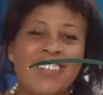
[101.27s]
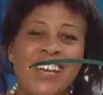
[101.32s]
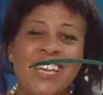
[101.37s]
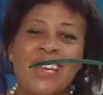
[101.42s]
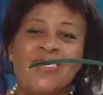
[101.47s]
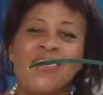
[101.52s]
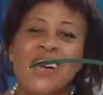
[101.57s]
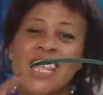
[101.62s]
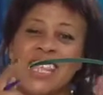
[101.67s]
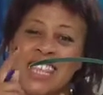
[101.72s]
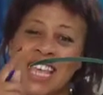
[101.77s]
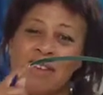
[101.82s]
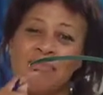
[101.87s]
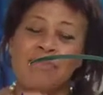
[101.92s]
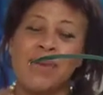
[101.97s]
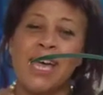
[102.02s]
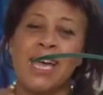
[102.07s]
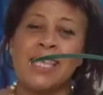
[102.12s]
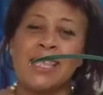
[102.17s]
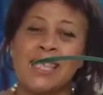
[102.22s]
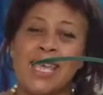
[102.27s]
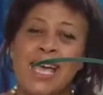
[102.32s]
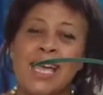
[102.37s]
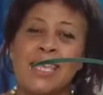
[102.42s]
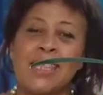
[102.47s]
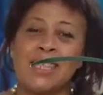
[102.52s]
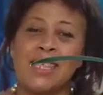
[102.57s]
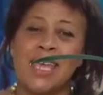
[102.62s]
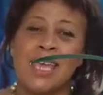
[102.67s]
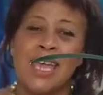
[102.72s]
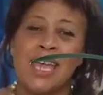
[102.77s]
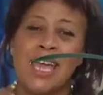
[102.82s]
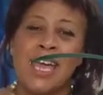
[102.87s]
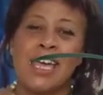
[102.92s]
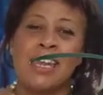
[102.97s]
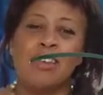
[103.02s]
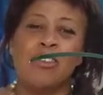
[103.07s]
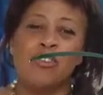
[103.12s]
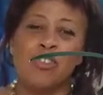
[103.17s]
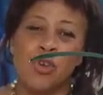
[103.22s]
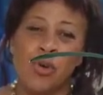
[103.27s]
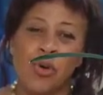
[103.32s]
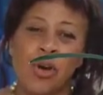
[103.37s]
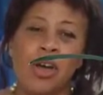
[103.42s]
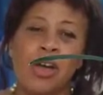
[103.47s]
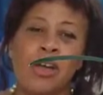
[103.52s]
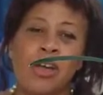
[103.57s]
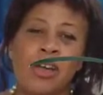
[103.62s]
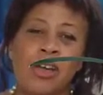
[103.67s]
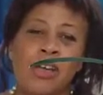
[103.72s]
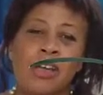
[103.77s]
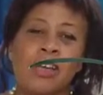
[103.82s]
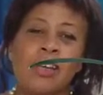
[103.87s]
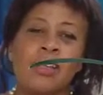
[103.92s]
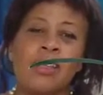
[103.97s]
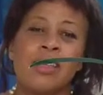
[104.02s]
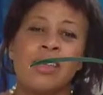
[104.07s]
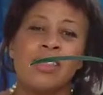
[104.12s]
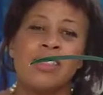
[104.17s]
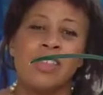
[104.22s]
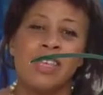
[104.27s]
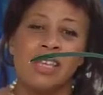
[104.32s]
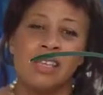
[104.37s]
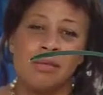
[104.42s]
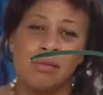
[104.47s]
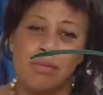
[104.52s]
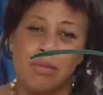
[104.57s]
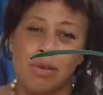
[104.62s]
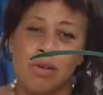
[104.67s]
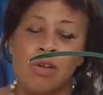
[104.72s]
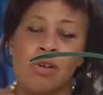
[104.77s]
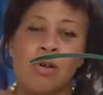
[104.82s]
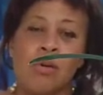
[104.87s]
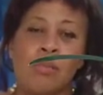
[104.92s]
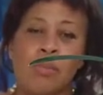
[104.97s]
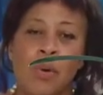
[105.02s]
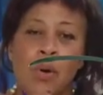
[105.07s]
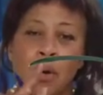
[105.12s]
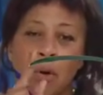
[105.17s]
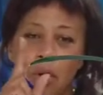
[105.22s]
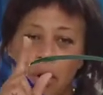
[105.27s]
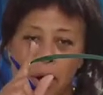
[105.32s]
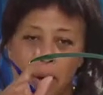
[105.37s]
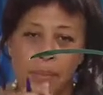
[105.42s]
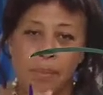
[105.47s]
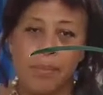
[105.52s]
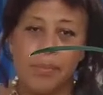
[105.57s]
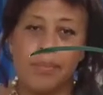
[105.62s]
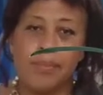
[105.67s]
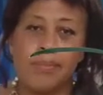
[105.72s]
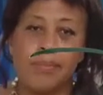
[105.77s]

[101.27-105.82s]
so, anyway, sit back, safe, and enjoy this poem